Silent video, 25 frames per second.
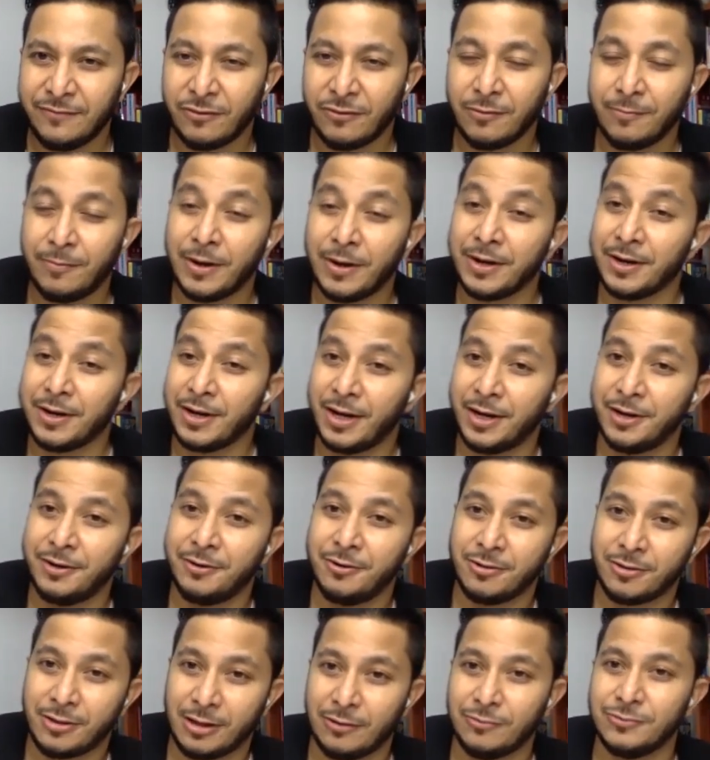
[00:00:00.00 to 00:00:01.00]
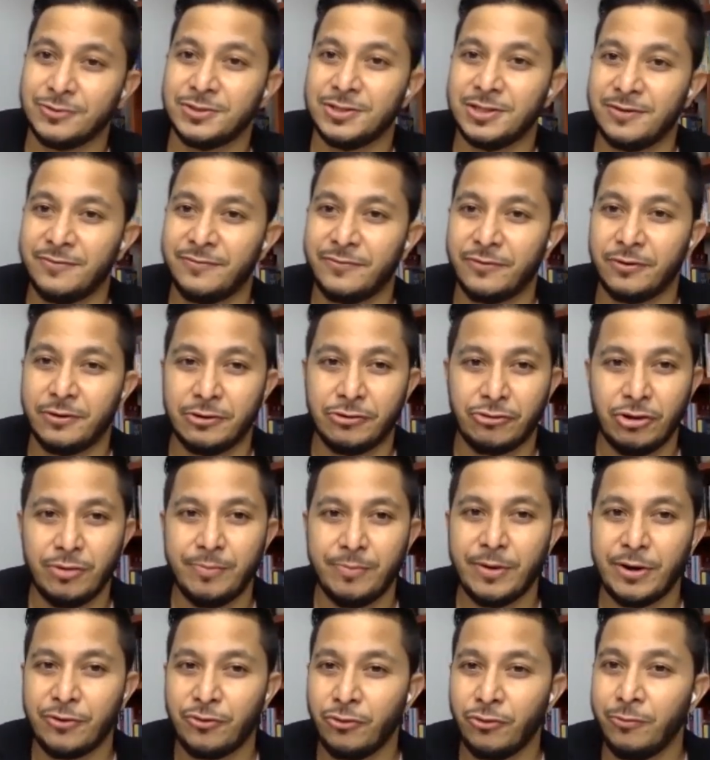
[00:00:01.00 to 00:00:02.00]
for about 900,000 for a
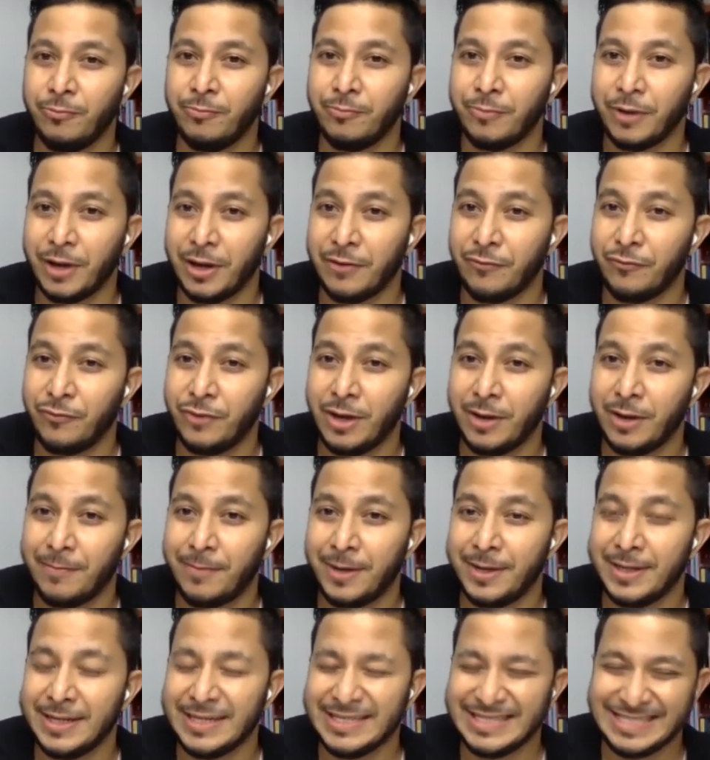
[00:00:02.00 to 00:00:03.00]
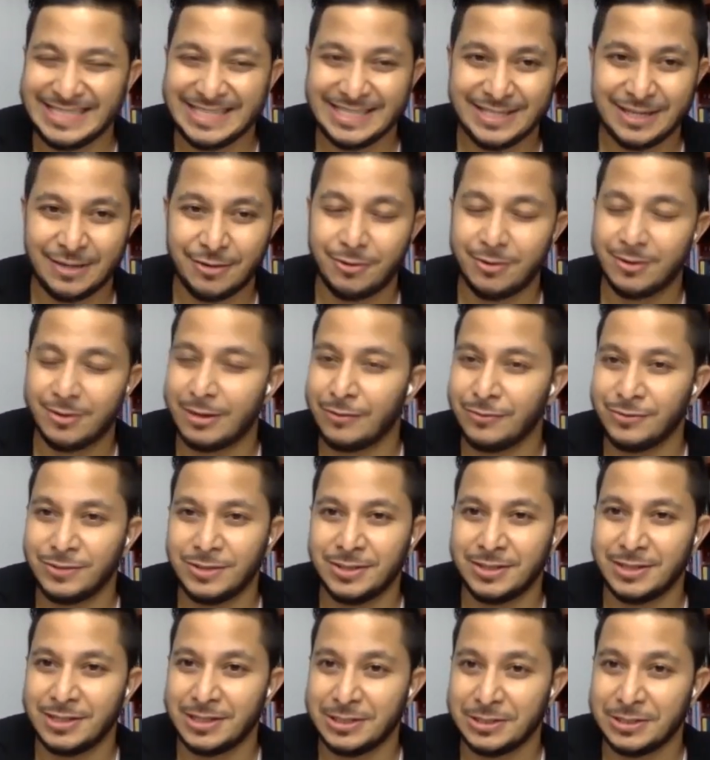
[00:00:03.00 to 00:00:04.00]
3-bedroom, and we are buying at
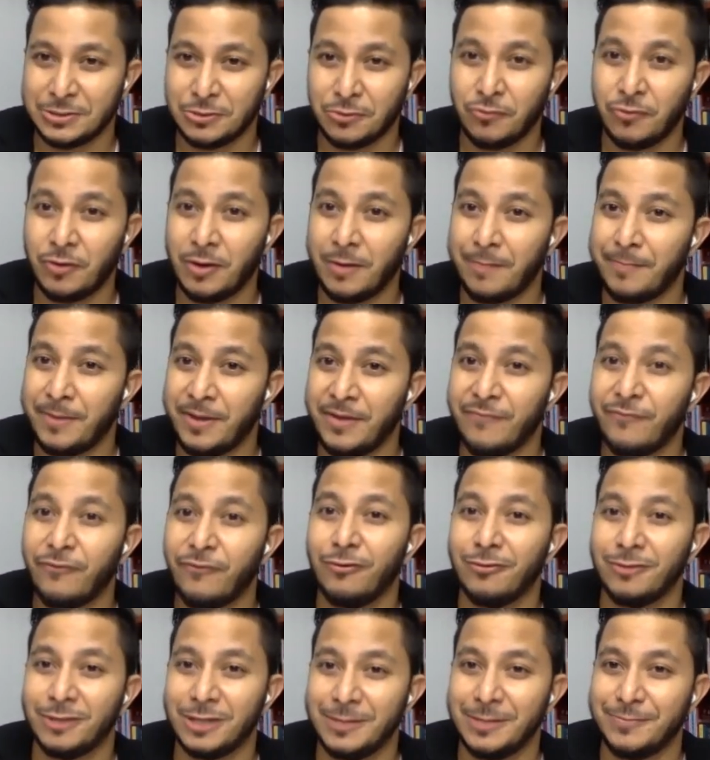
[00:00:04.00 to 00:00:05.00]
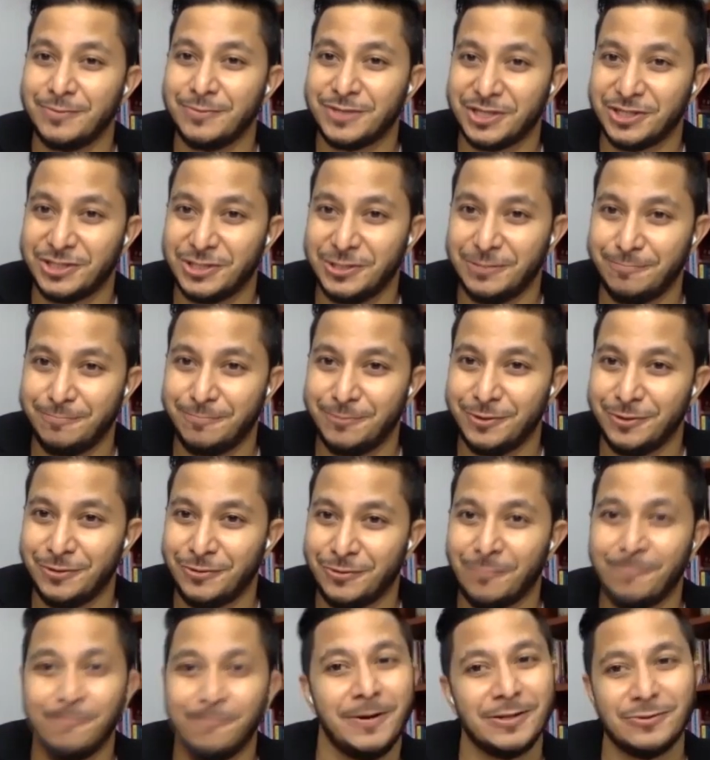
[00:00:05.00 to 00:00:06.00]
600,000. So we are paying 40% cheaper
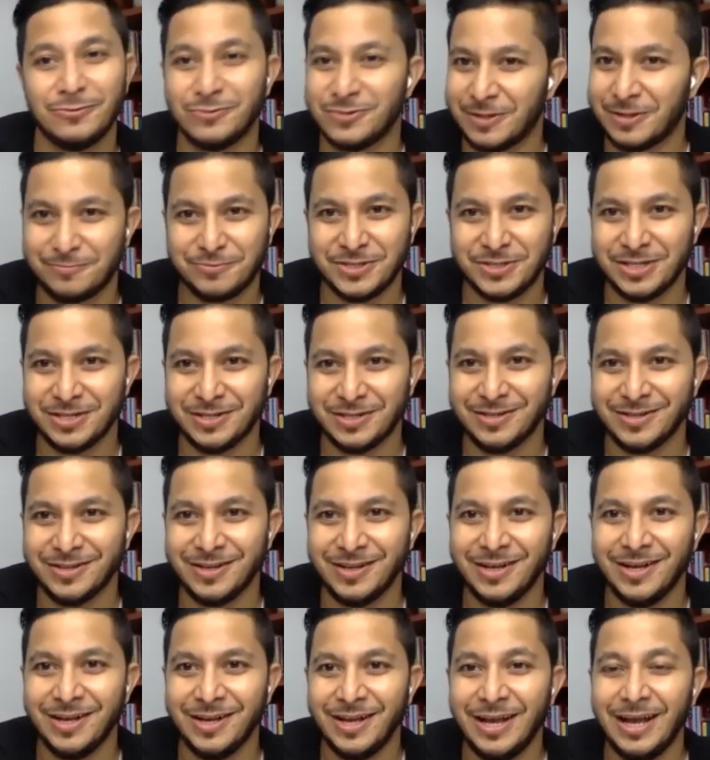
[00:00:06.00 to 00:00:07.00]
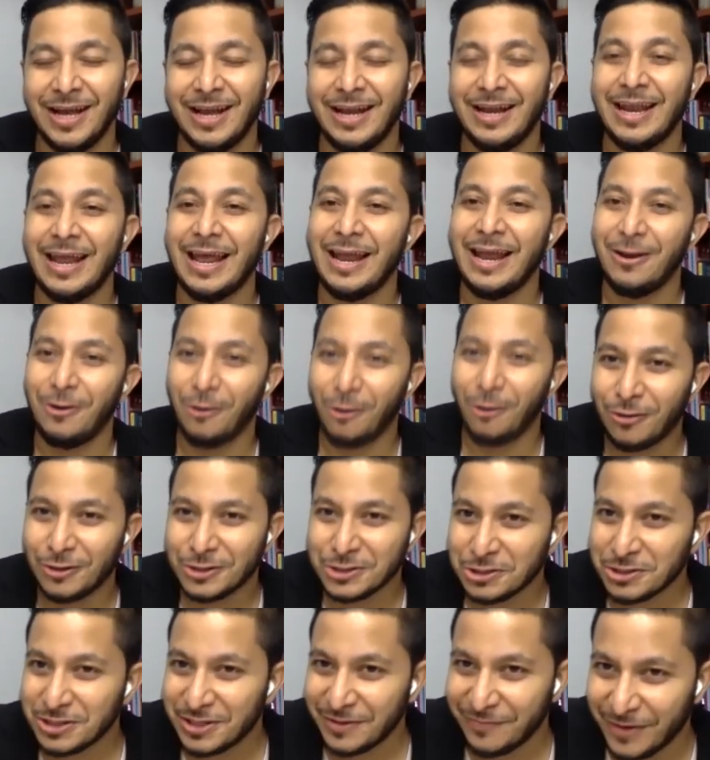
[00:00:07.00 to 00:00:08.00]
compared to sub-sale. Lelong
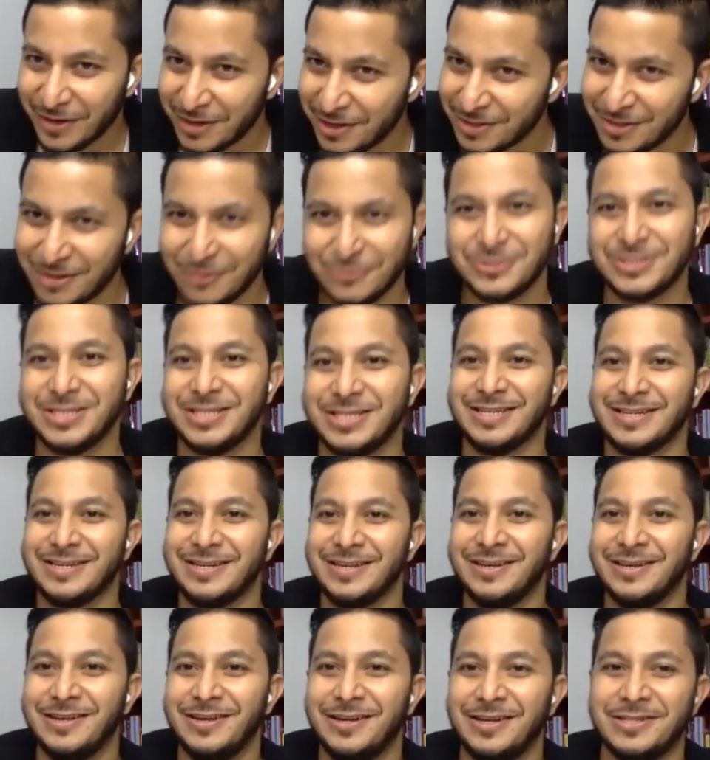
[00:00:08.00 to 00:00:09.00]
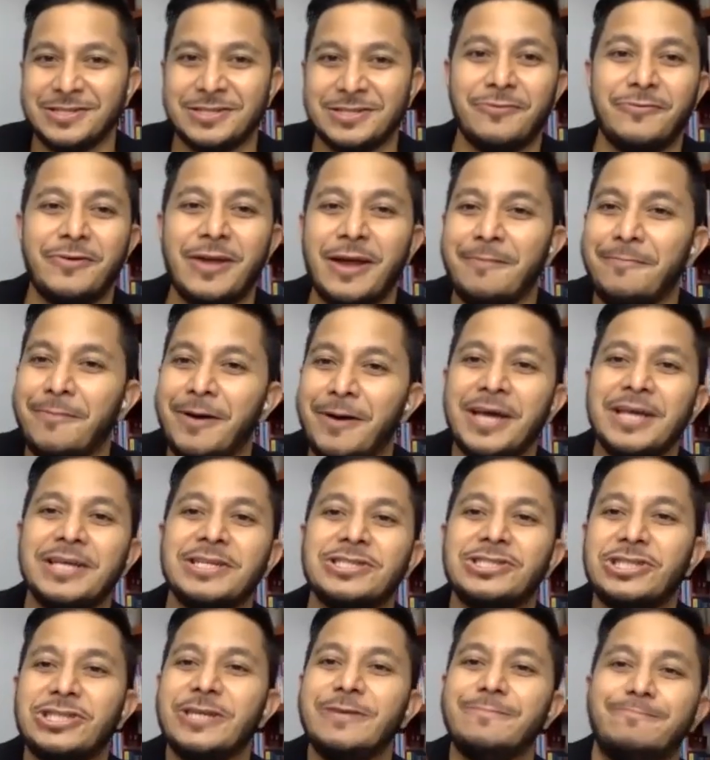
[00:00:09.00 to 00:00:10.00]
also 700,000. So we are buying
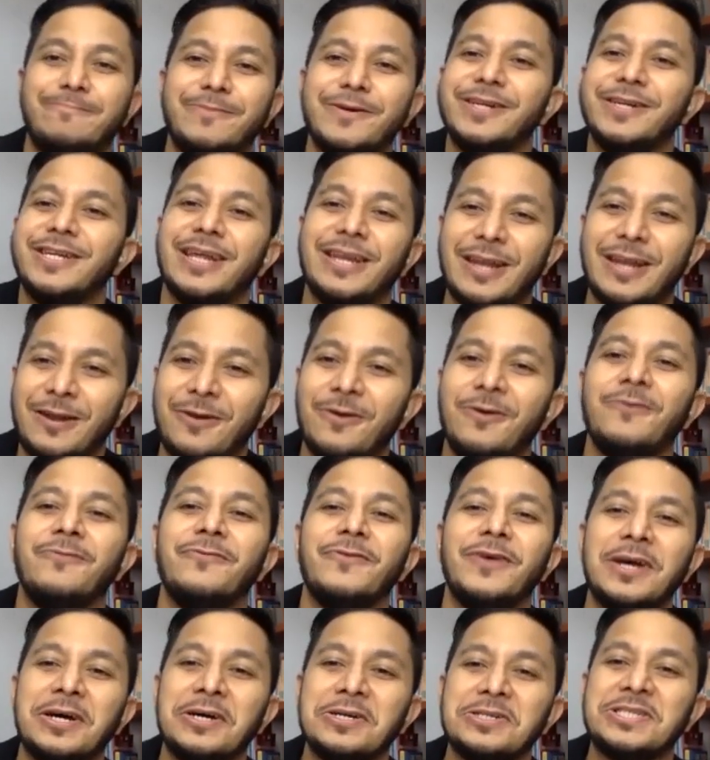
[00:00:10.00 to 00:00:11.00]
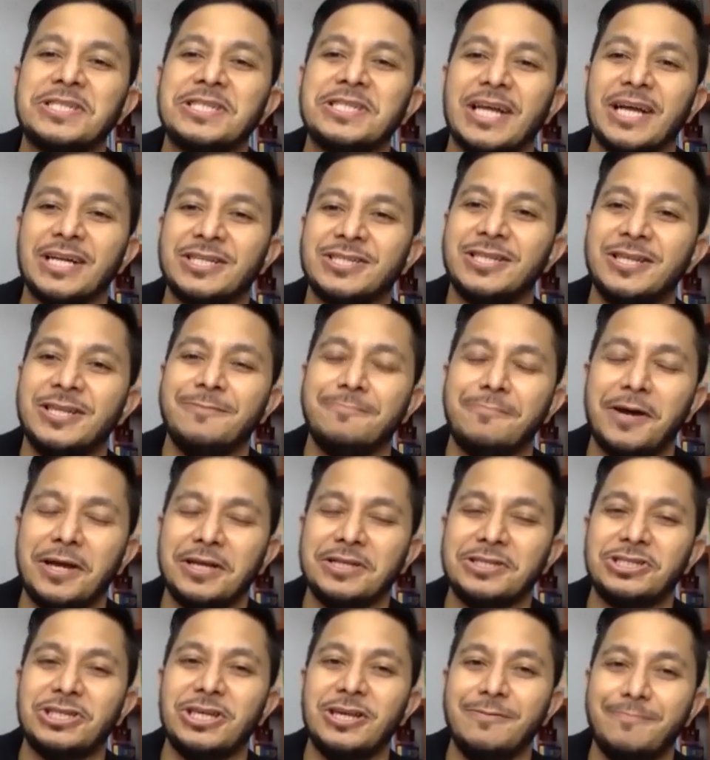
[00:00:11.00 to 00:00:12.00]
cheaper than Lelong. We are actually buying
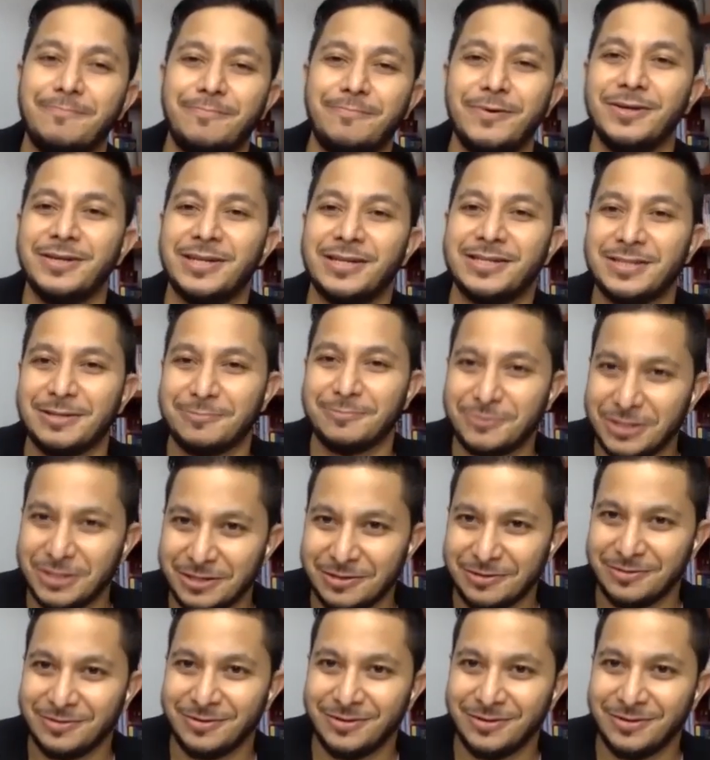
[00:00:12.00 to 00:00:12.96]
cheaper than sub-sale.